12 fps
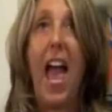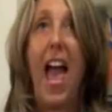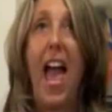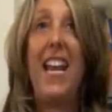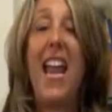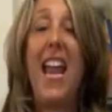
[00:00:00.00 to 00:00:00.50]

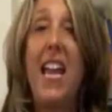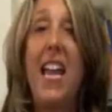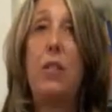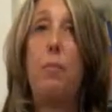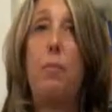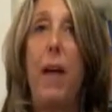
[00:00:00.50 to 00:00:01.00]
And it
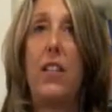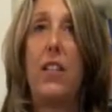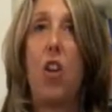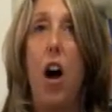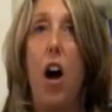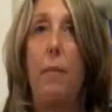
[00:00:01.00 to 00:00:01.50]
is based
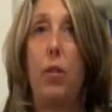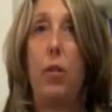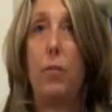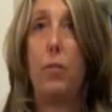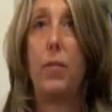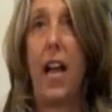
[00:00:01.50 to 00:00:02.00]
on
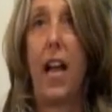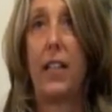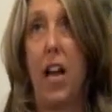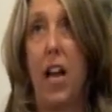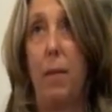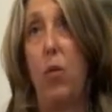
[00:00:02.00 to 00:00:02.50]
Bloom's
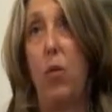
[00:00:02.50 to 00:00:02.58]
taxonomy,